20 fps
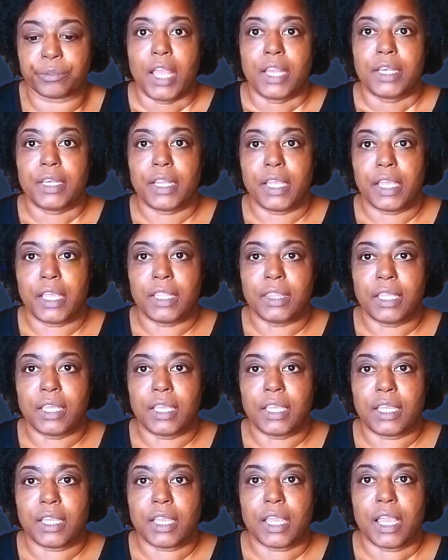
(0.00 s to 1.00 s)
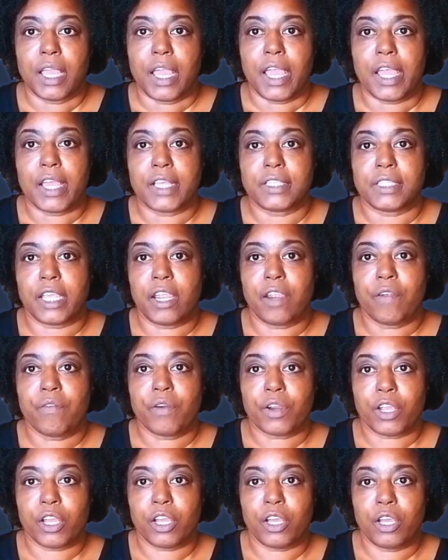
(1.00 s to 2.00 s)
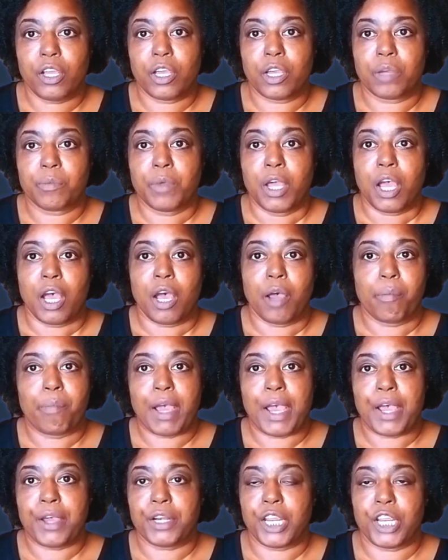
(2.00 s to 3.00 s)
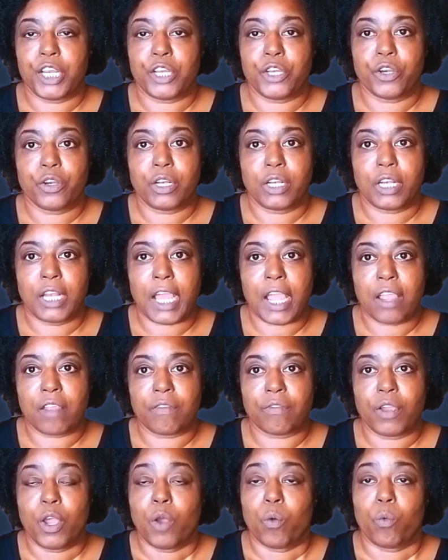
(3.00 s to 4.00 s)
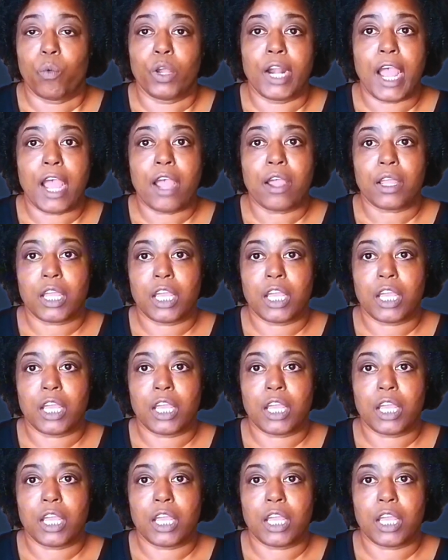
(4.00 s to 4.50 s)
Nothing has ever come about in your life without